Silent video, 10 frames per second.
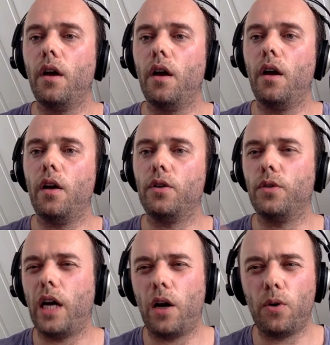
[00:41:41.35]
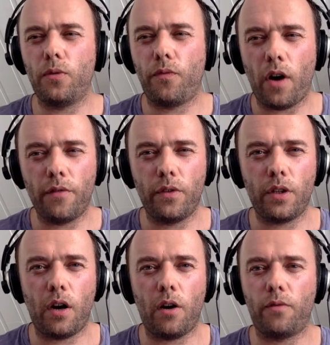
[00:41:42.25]
Uh, so now, five
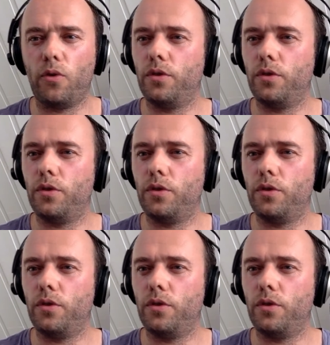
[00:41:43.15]
and a half